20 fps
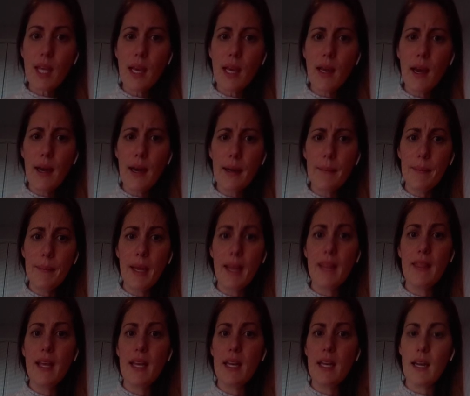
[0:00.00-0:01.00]
Perfect.
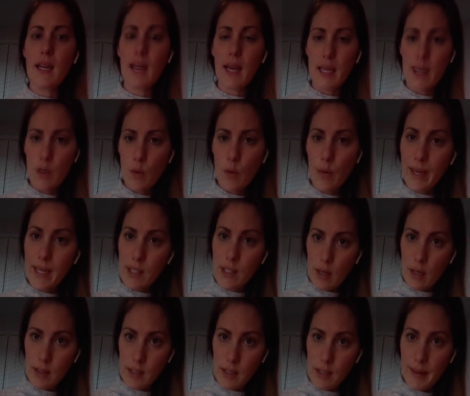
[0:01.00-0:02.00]
And then I know we had
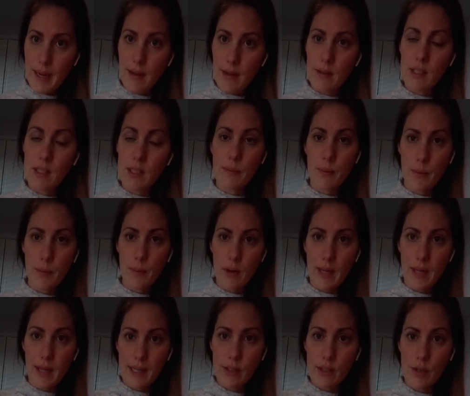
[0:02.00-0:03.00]
talked about
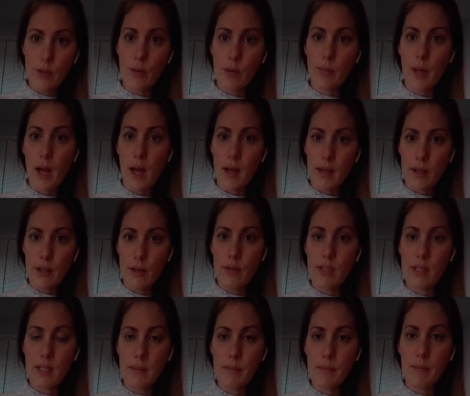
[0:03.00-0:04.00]
spironolactone or
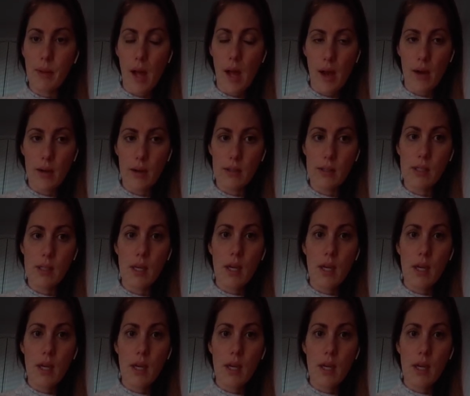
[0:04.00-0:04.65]
using blockers.